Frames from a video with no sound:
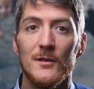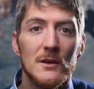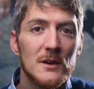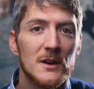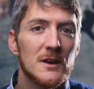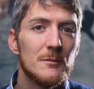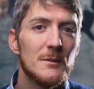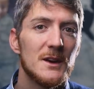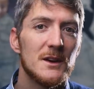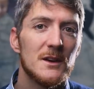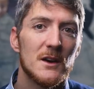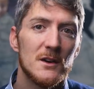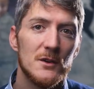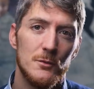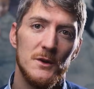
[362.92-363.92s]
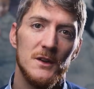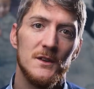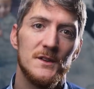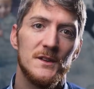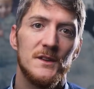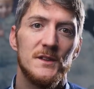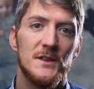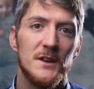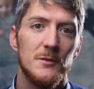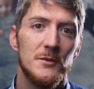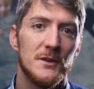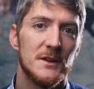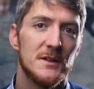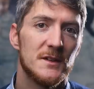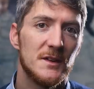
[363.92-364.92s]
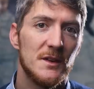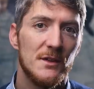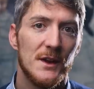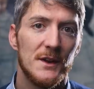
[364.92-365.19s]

If you look at my cutter wheel system, you can see